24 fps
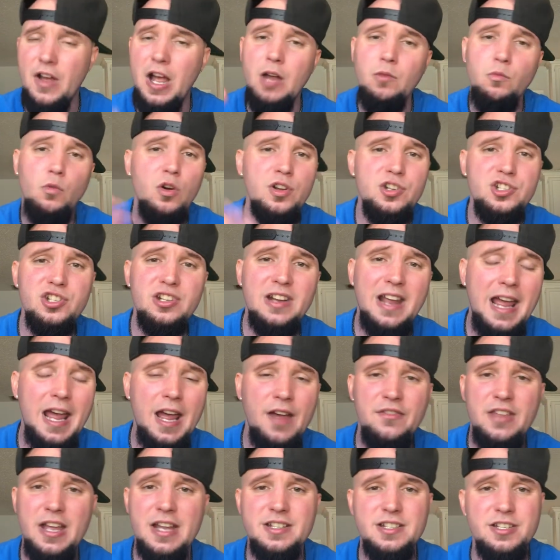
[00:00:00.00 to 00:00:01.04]
I want you to
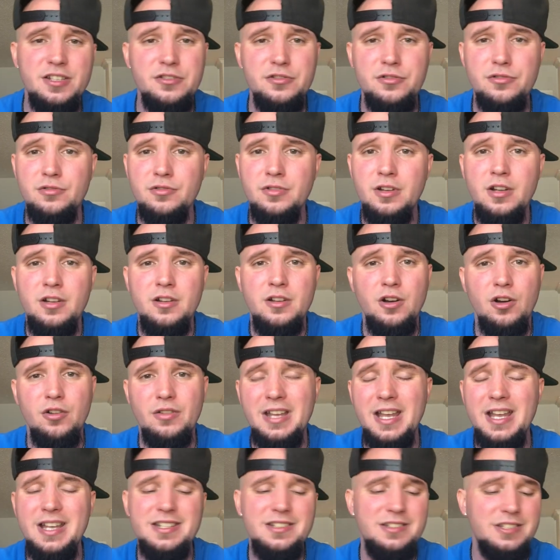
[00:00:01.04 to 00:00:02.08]
have that too,
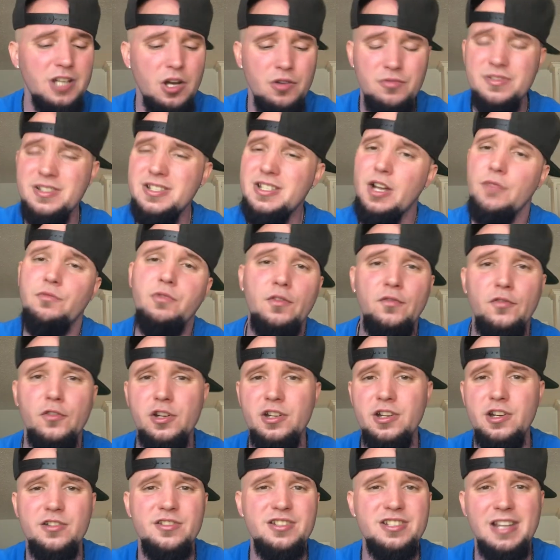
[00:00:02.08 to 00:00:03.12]
okay? Don't suffer for
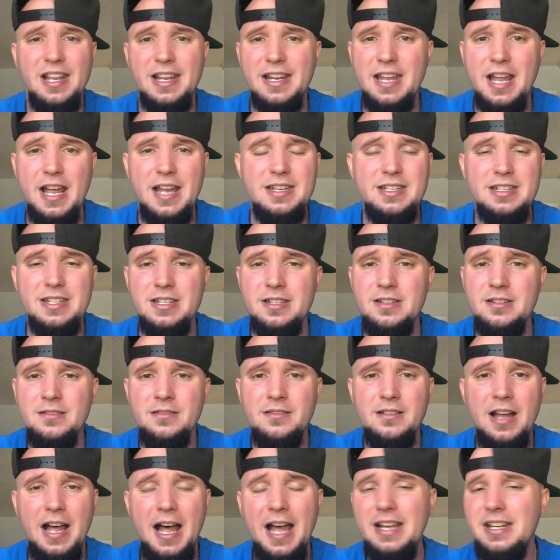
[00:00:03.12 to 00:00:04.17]
years like I did.
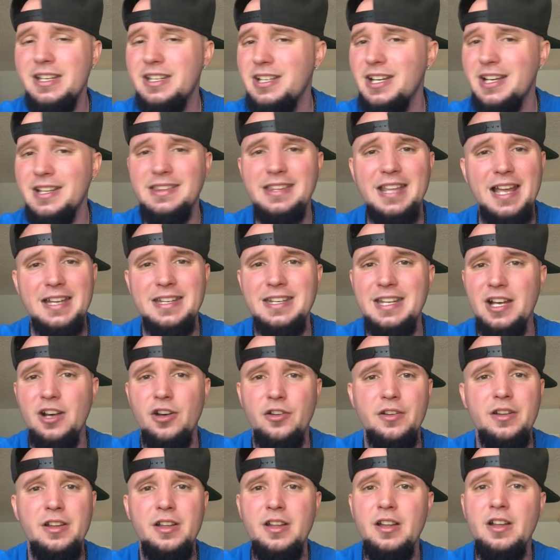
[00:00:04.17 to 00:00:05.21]
I can cut that
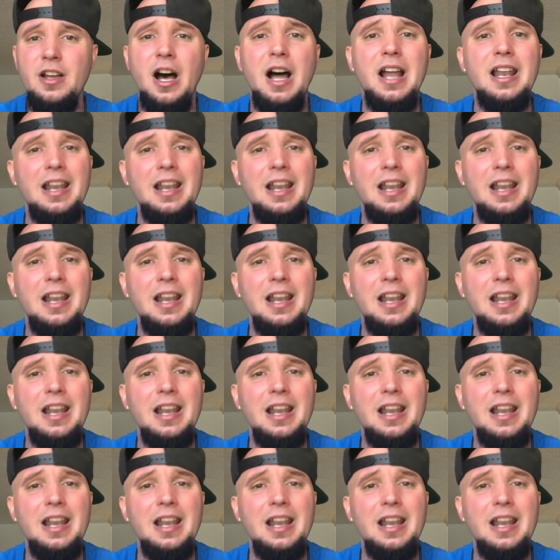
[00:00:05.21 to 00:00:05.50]
down a